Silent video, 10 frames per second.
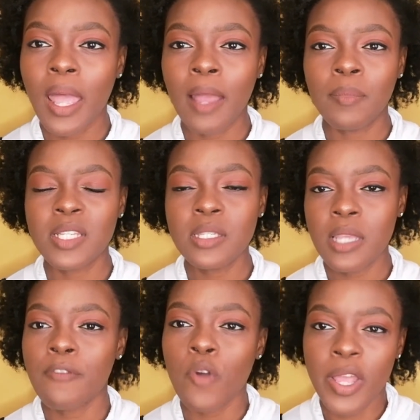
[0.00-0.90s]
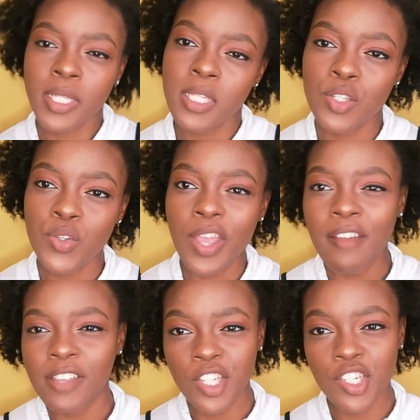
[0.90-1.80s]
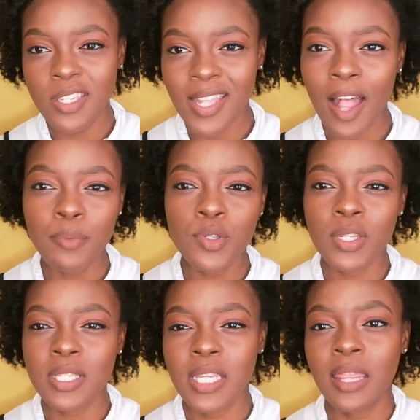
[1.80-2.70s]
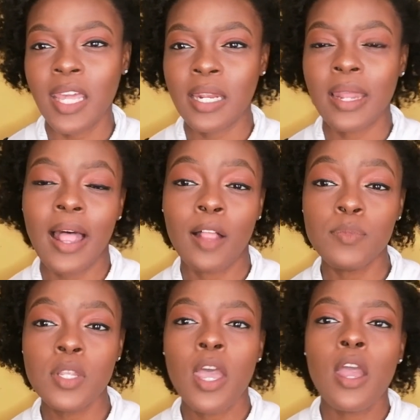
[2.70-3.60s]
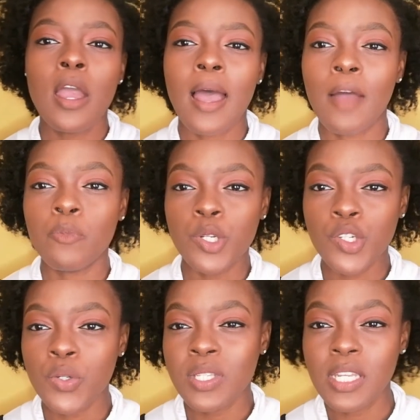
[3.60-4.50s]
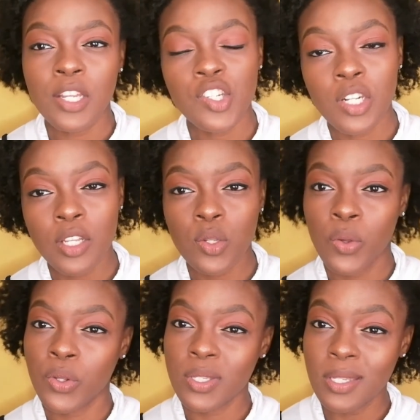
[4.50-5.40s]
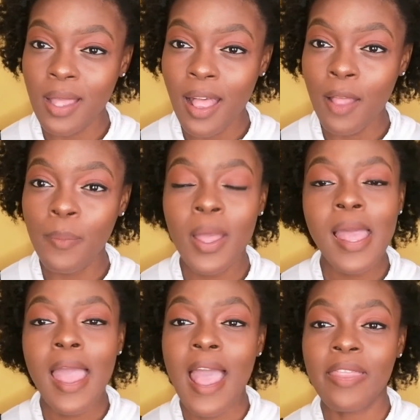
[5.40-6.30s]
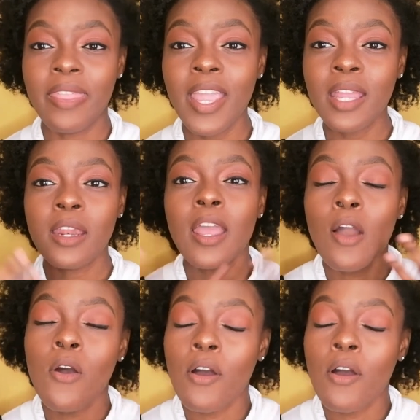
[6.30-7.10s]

um, let's say, for instance you have itchy scalp so it said that it helps um, reduce itchiness on your scalp and then